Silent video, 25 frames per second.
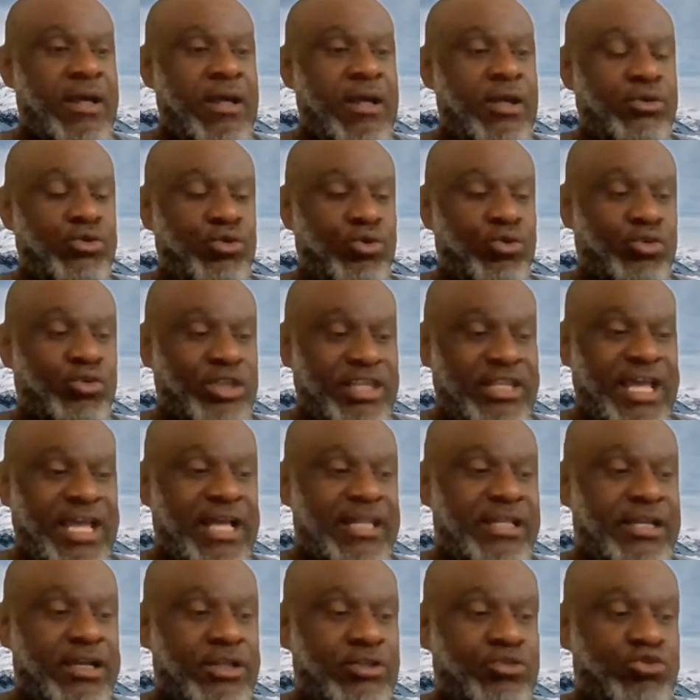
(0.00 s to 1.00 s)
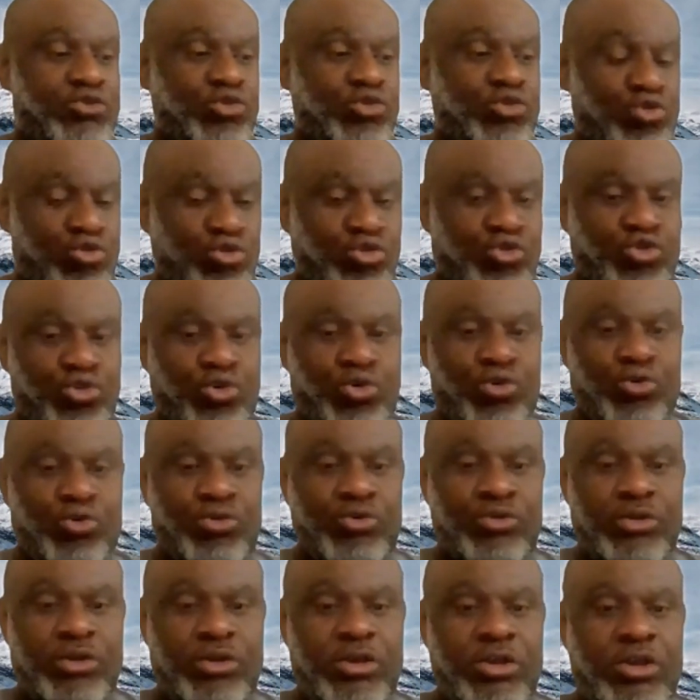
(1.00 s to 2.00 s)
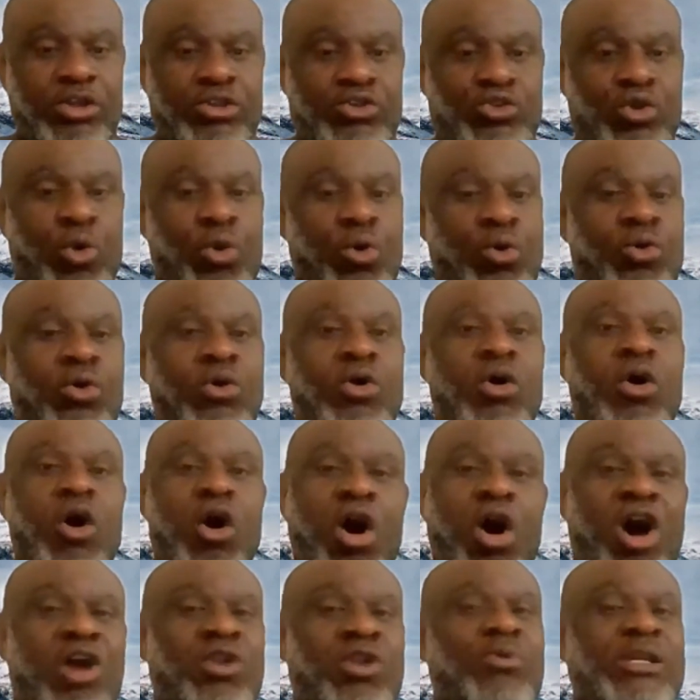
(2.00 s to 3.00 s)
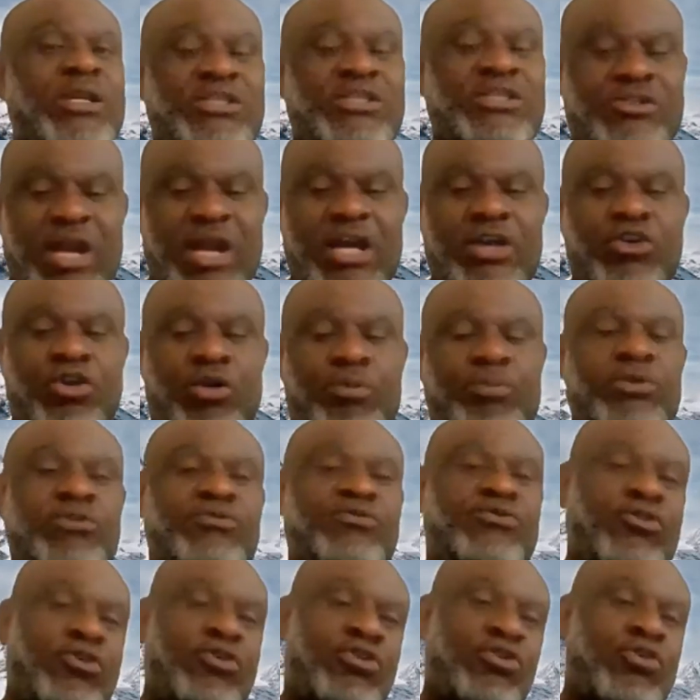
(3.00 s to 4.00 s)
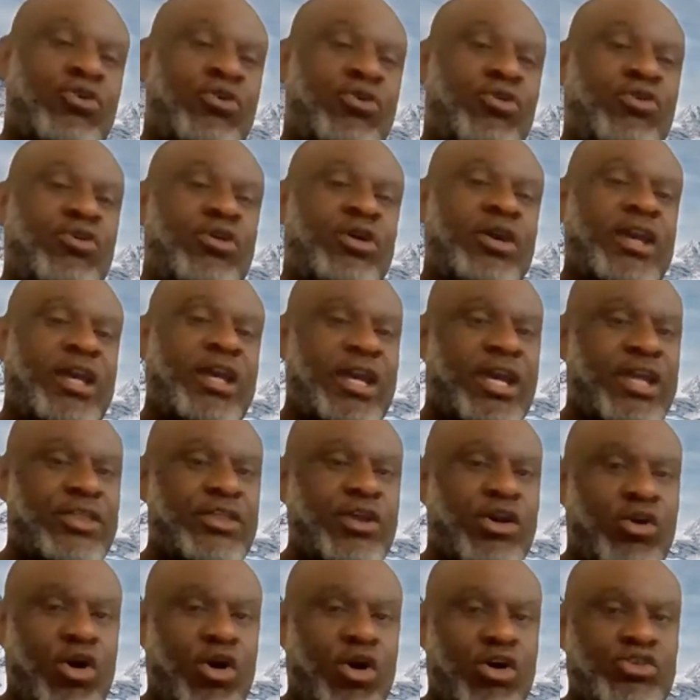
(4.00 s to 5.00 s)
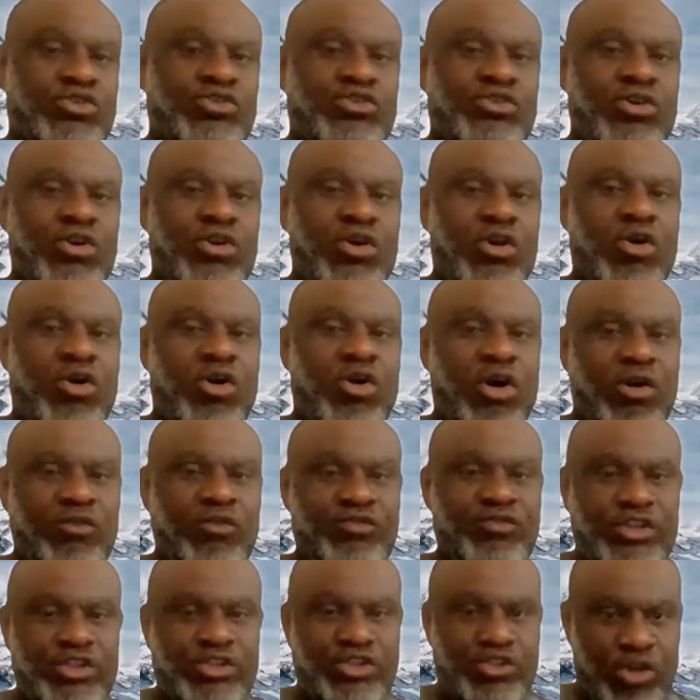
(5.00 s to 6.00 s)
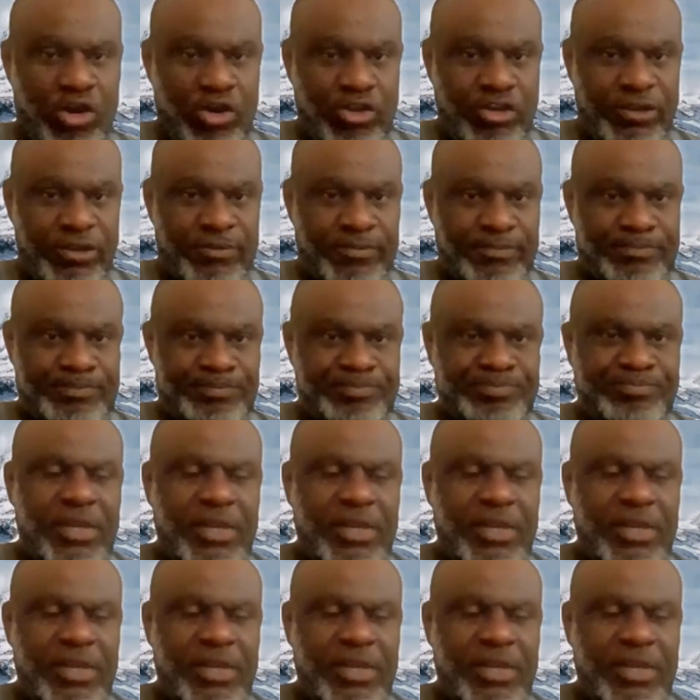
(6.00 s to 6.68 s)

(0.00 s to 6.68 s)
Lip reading: you needed to do so. So always track your portfolio in the course of this journey.